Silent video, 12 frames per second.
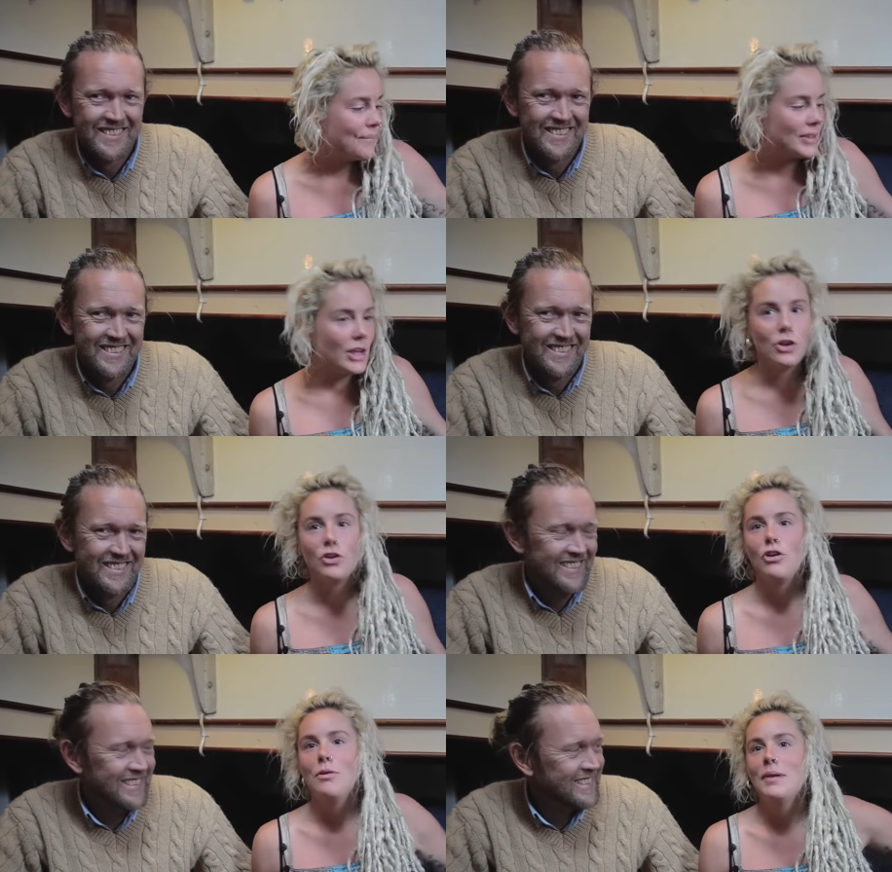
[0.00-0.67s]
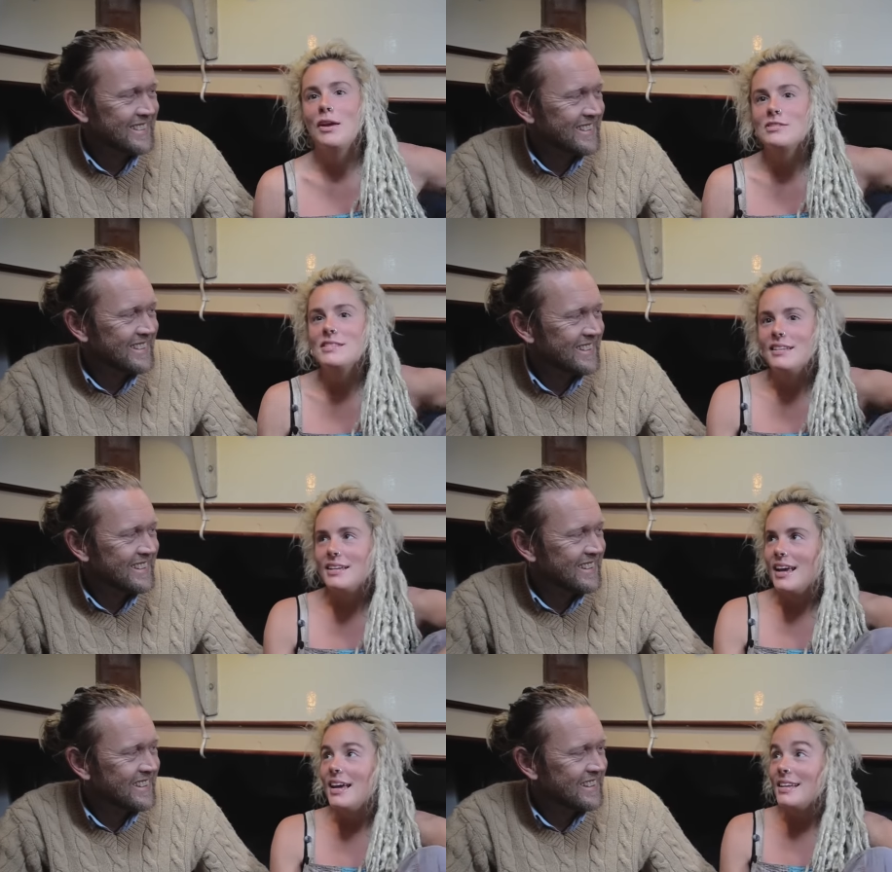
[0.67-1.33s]
Speaker 1: You know, because
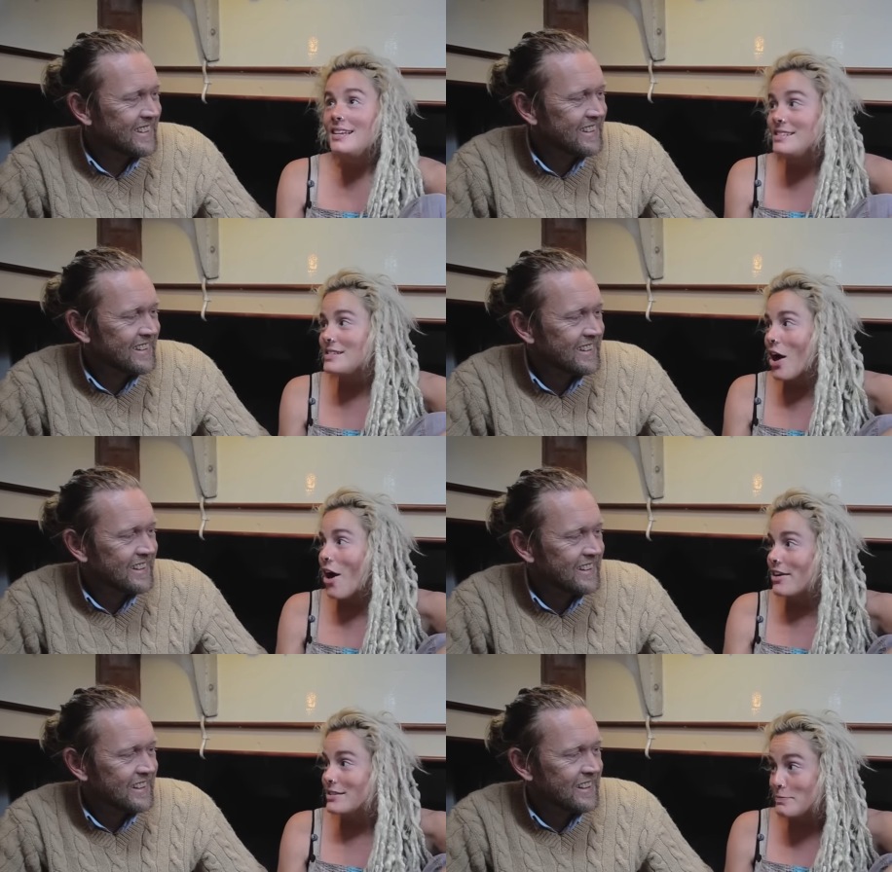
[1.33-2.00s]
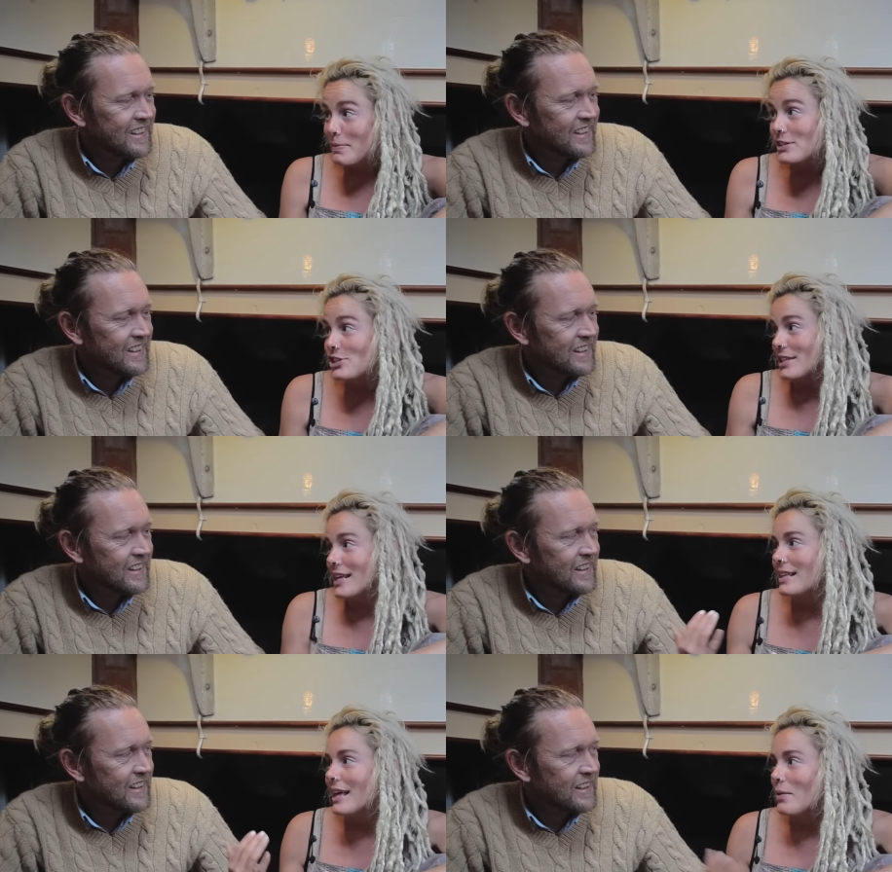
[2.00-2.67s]
it, it is hard,
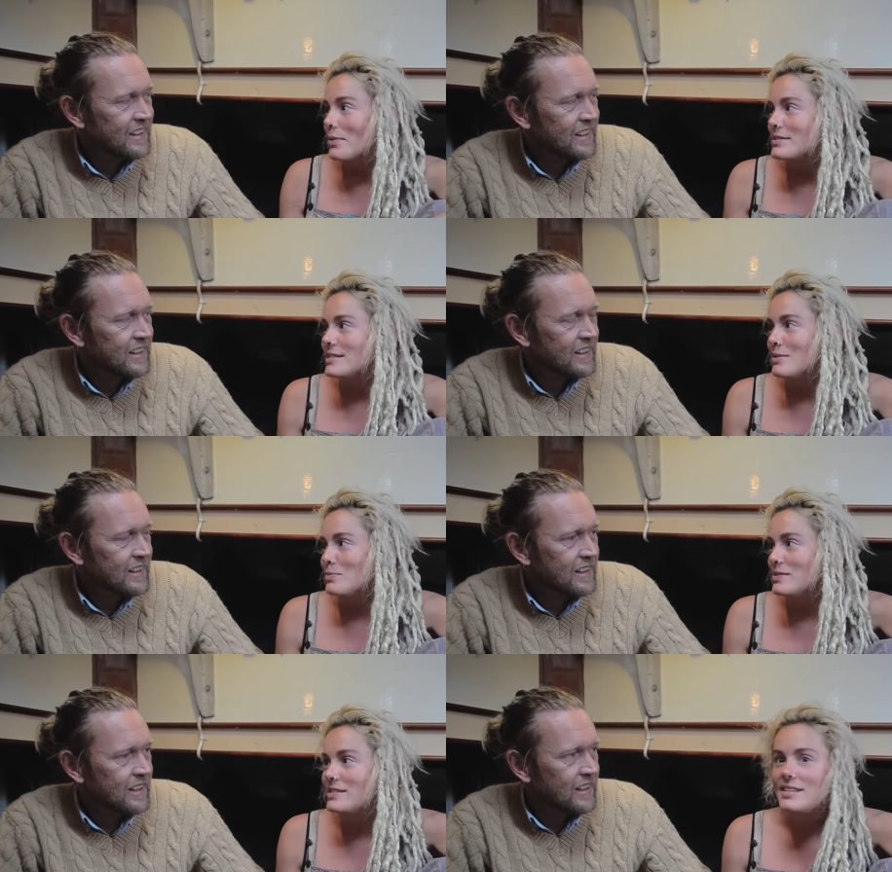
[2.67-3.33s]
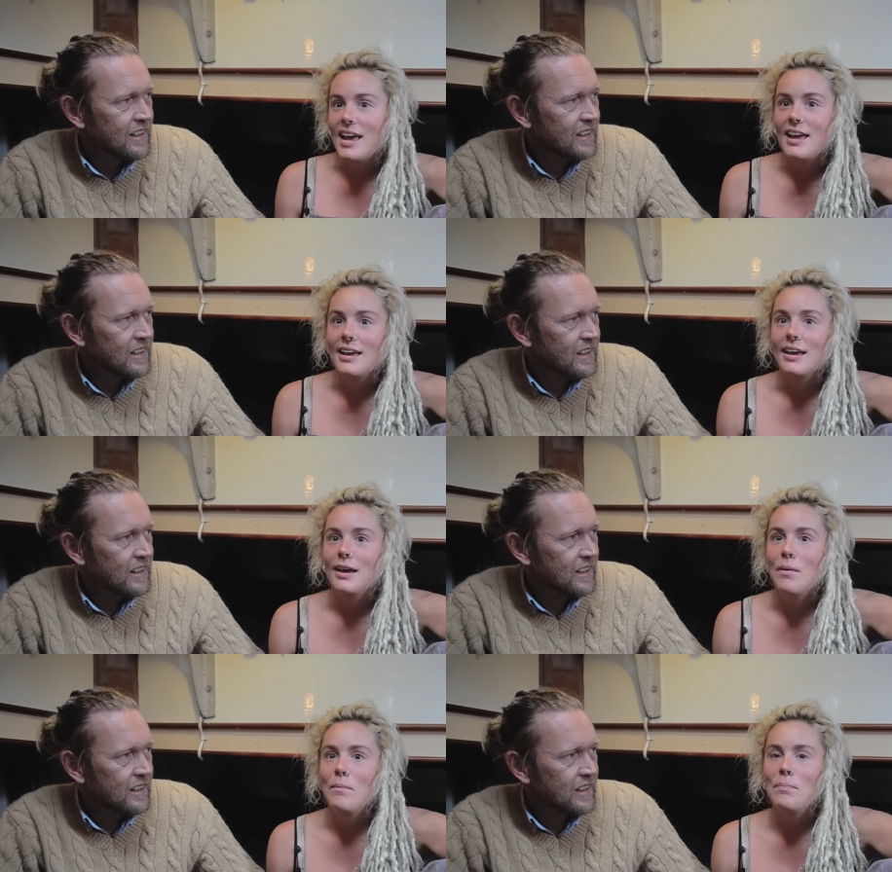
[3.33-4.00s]
especially like what Sim was
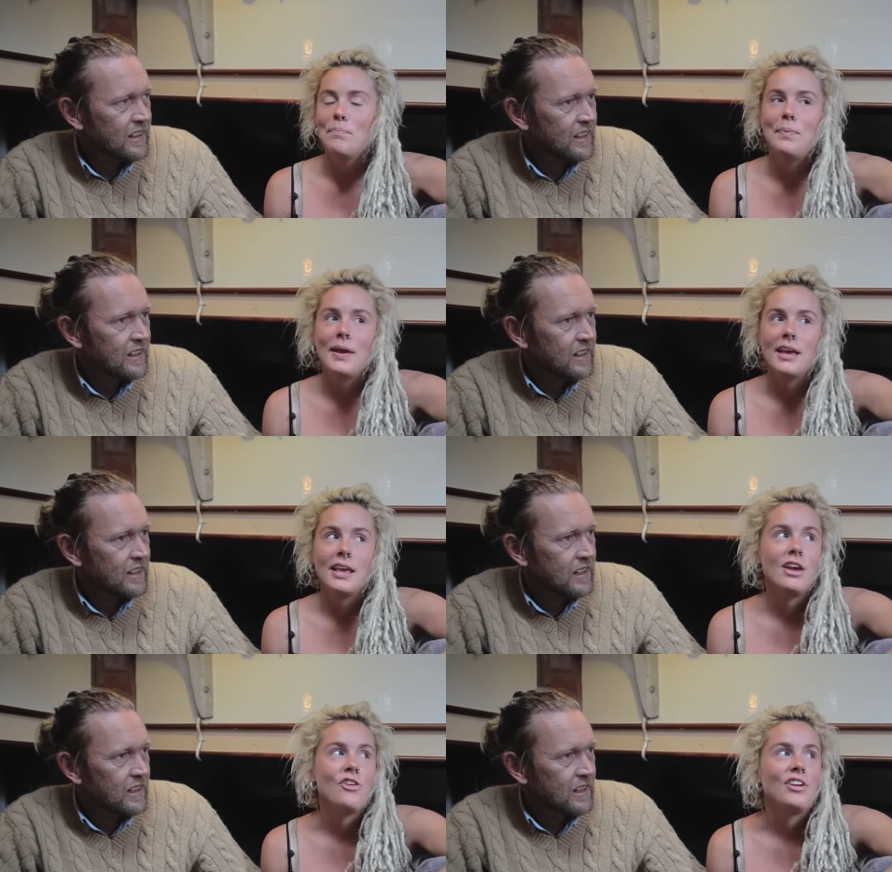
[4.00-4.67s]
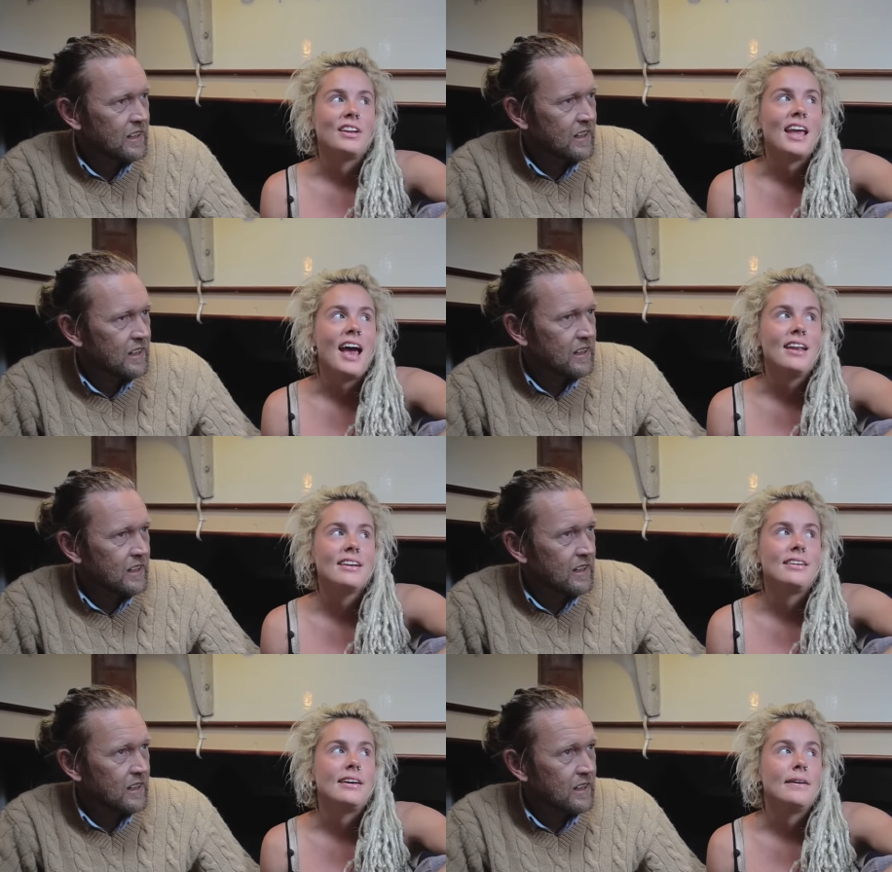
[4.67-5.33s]
saying, being here in
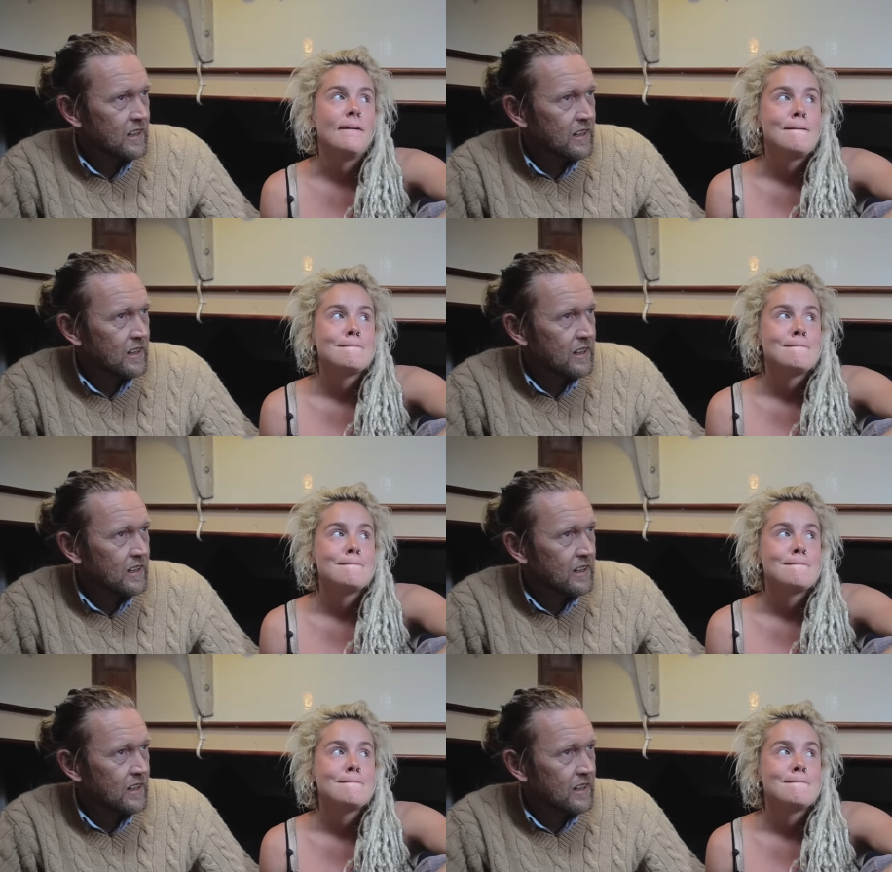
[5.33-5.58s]
Canada.